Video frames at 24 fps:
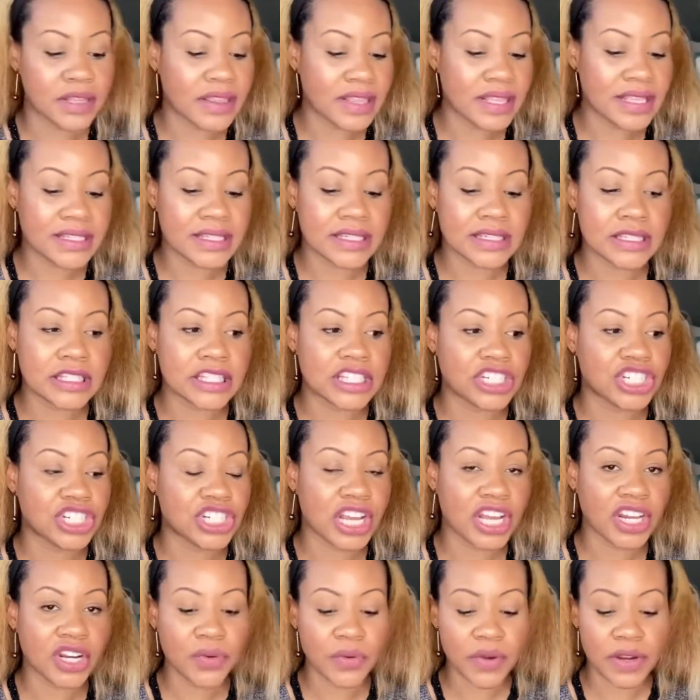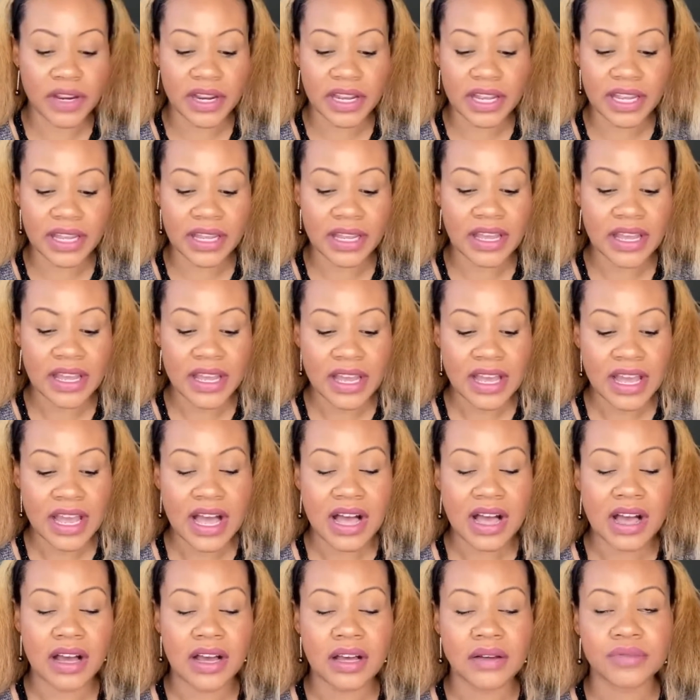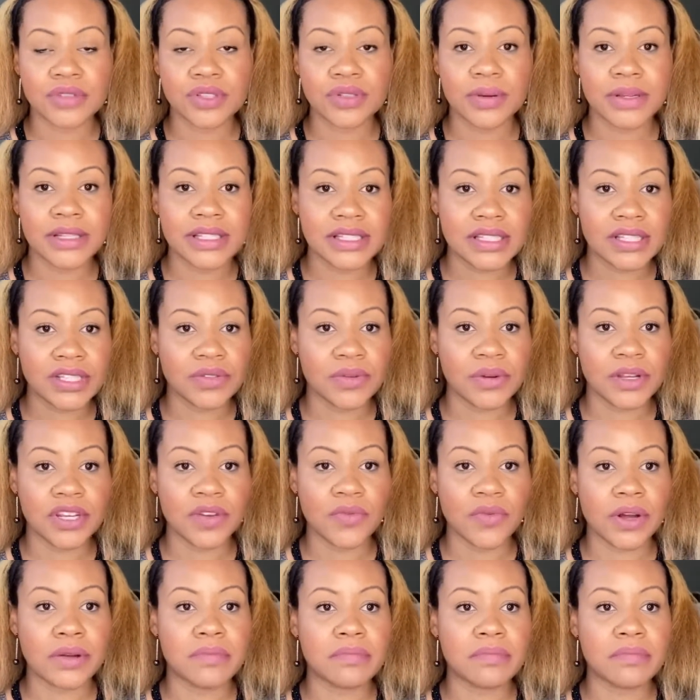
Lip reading: This is the January 2021